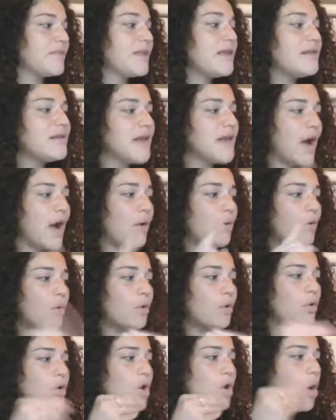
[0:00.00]
Now,
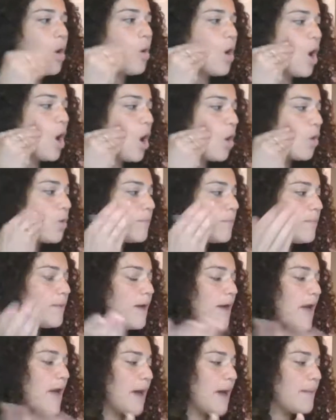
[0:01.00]
go home
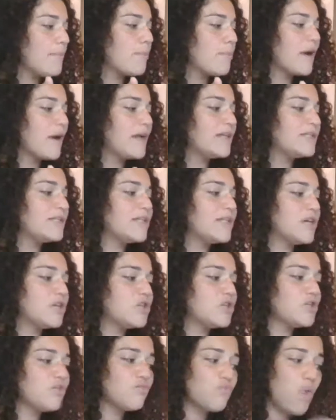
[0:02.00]
and bring
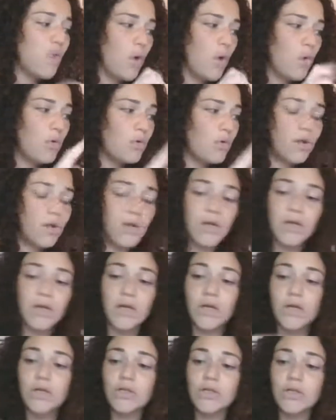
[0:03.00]
such a roll
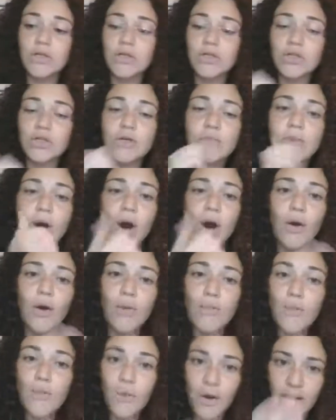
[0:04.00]
tomorrow
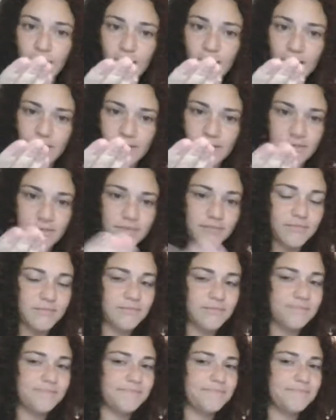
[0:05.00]
morning."
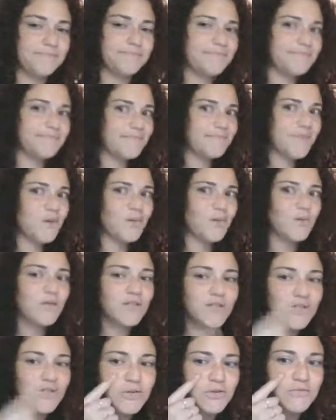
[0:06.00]

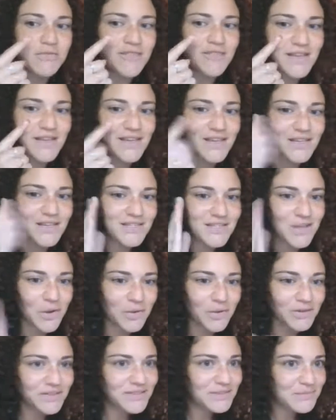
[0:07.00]
What do you think it's
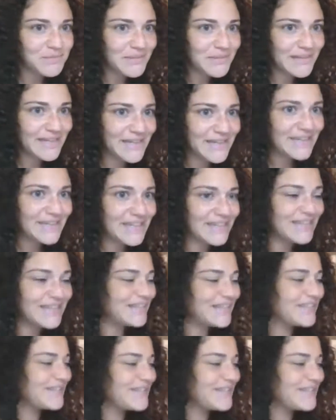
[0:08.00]
going to be?